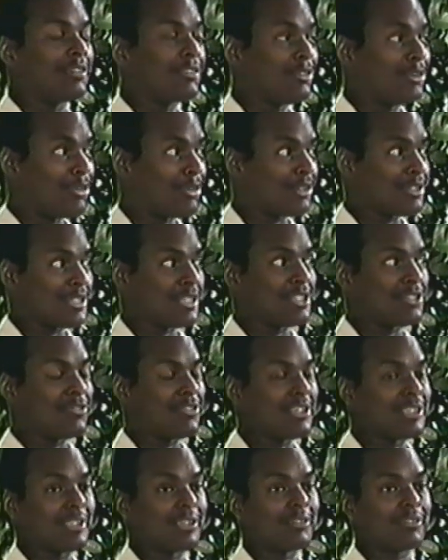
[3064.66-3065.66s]
you know, because mm-hmm.
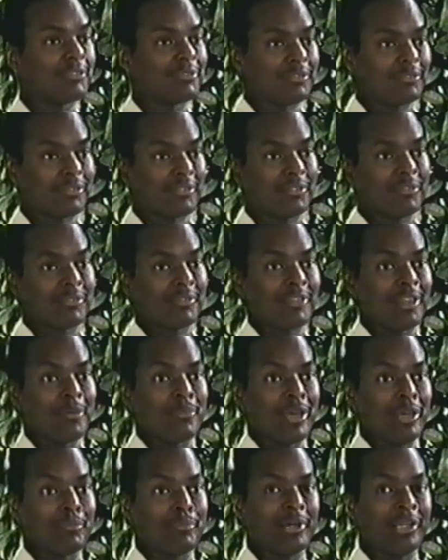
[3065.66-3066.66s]
there's visit, they
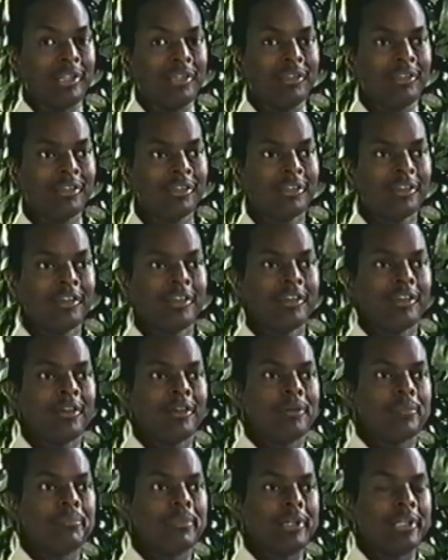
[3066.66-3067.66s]
make money. Mm-hmm.
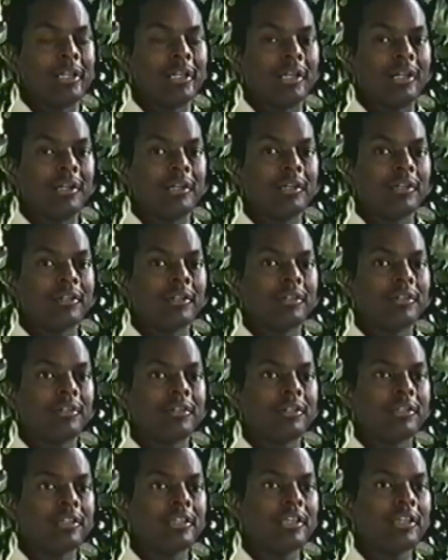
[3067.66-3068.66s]
But uh,
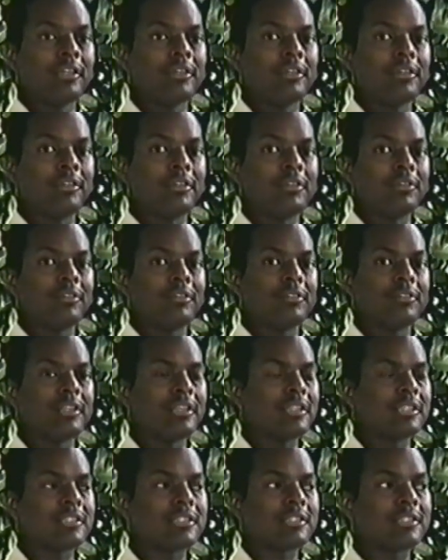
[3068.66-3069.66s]
he
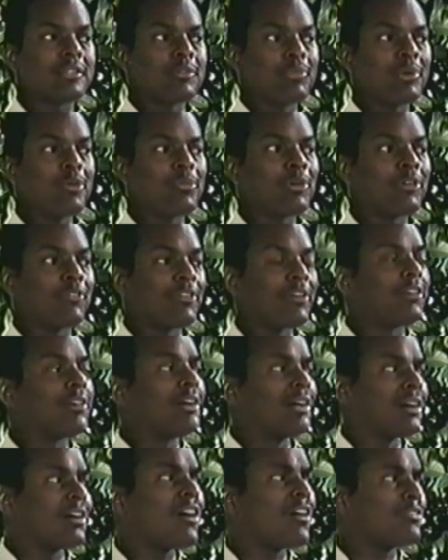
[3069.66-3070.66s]
didn't, we were very
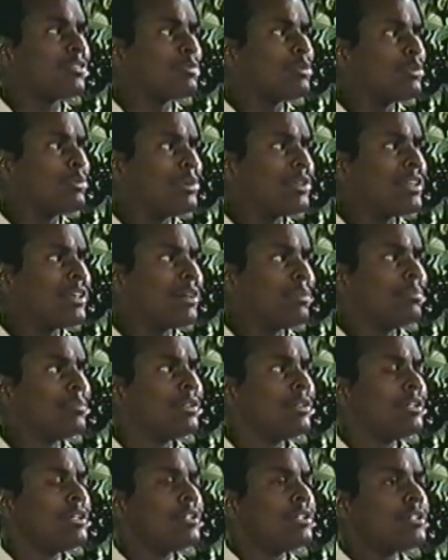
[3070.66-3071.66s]
uncomfortable with him.
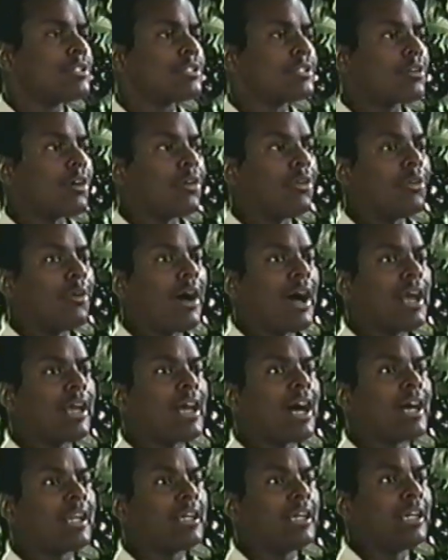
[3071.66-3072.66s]
So I
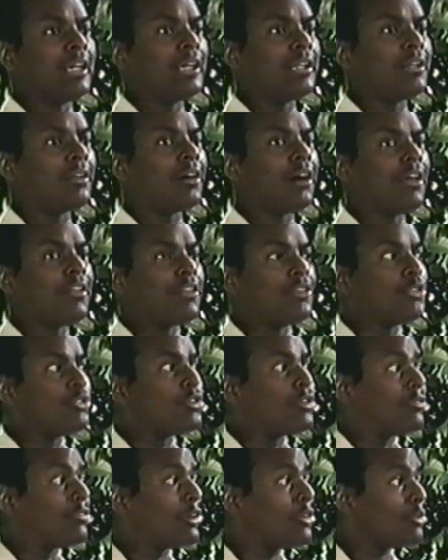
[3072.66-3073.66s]
got in on the U
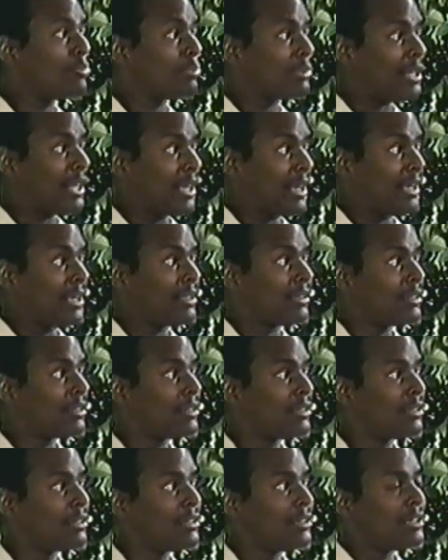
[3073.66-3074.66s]
of O plan
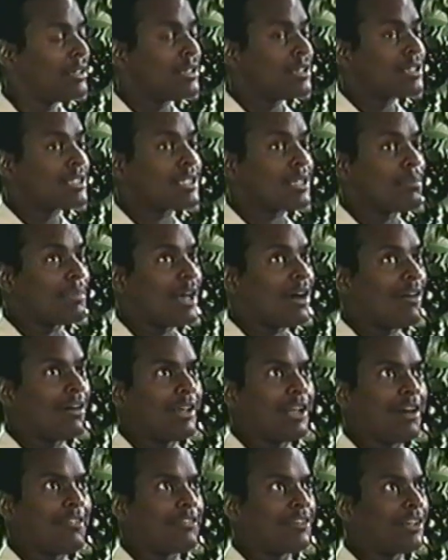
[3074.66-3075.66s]
somehow, and
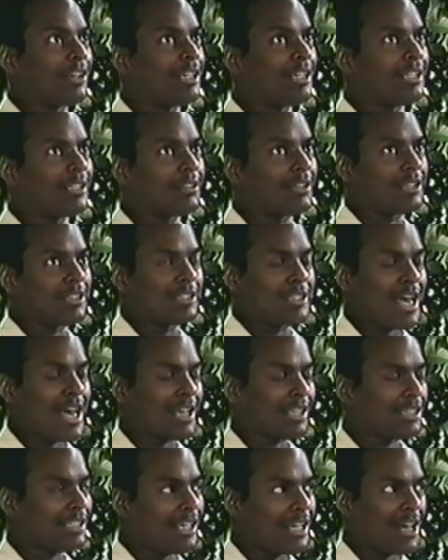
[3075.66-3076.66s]
I forget
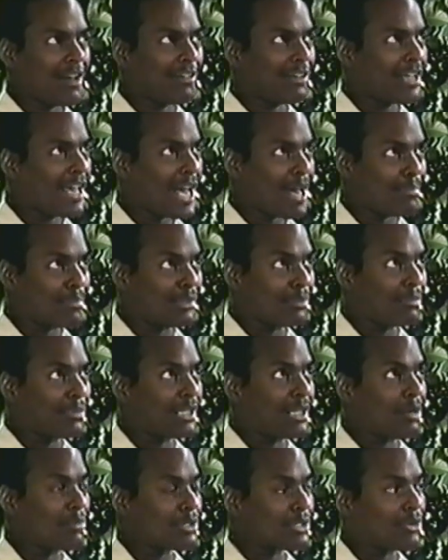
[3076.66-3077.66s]
exactly how it happened, but
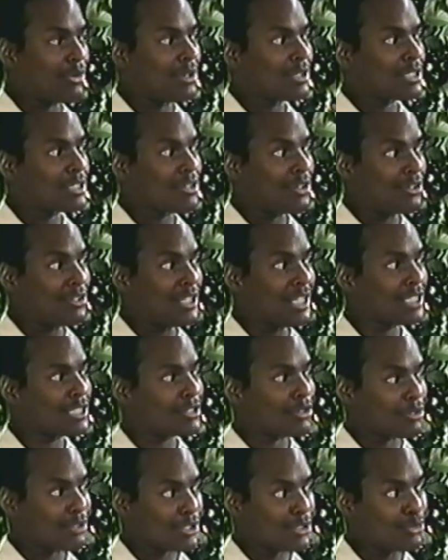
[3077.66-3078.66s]
I was going to their
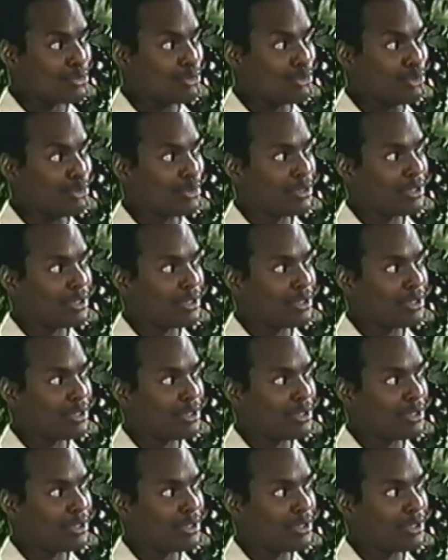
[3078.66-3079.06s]
dental school,